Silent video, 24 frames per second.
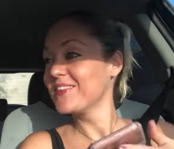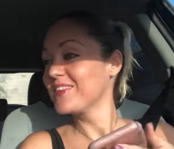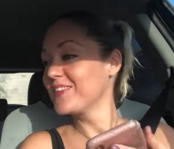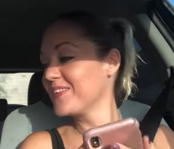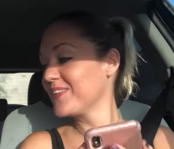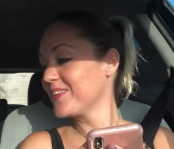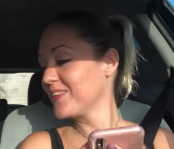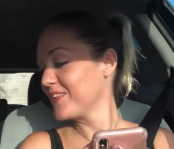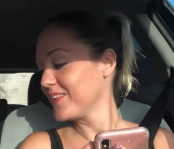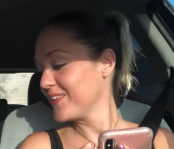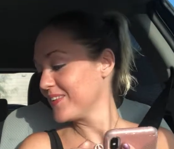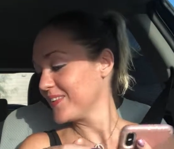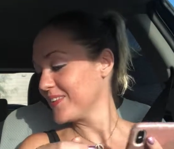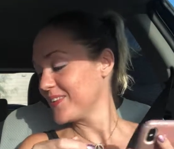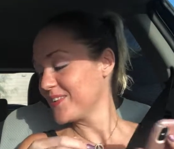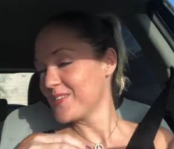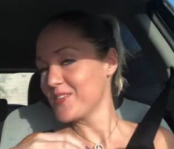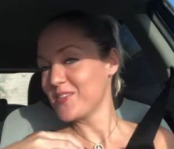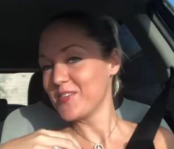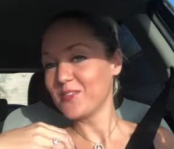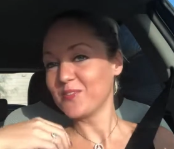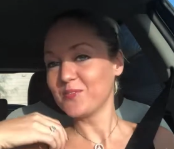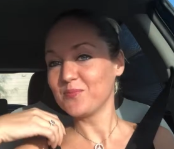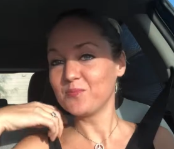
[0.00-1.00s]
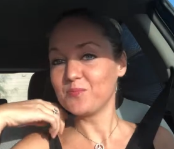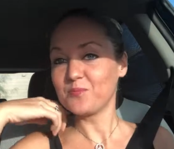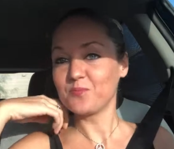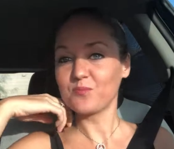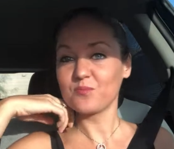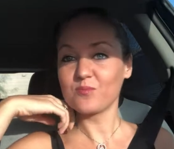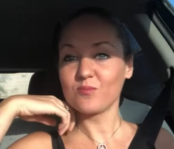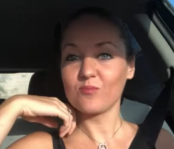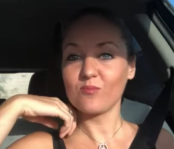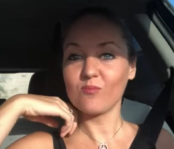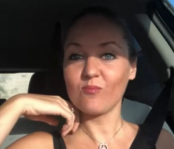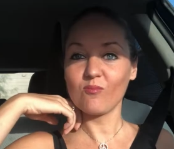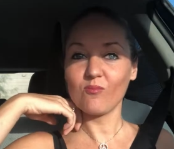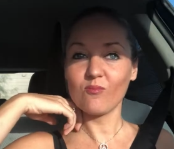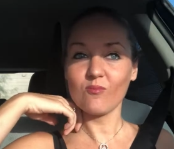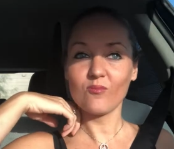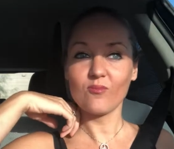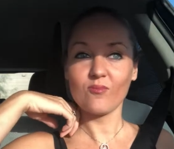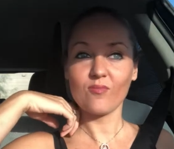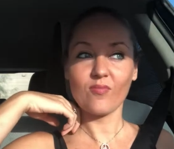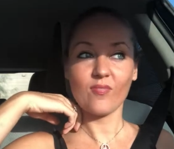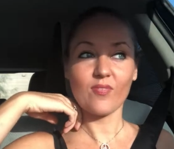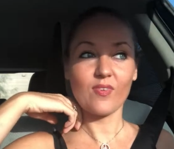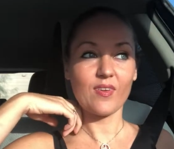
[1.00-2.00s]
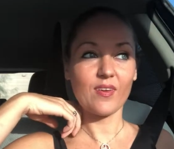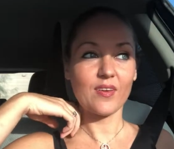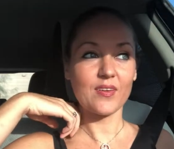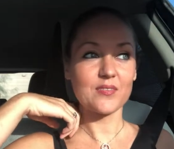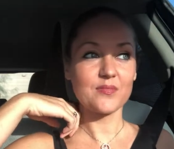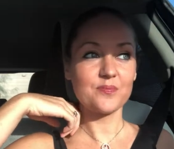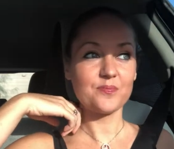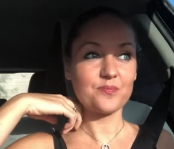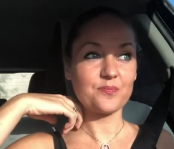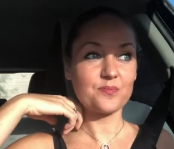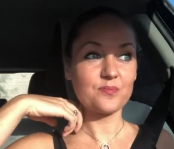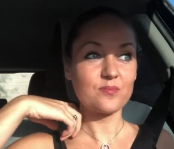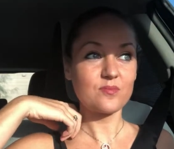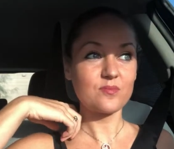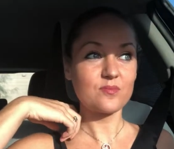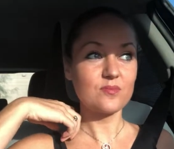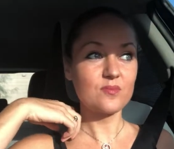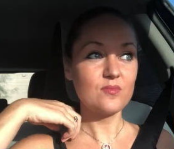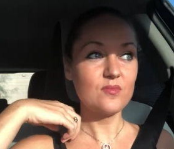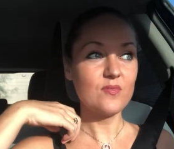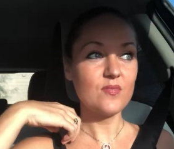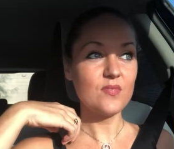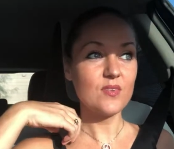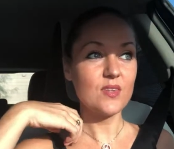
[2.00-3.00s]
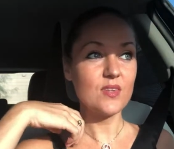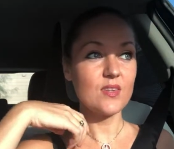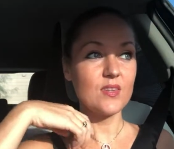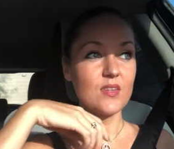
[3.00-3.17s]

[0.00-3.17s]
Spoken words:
Nothing is said.